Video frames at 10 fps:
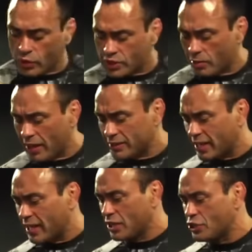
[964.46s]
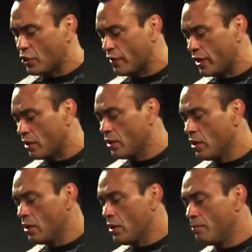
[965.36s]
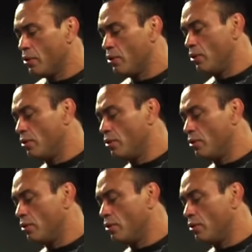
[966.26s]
some times where you know he he was on the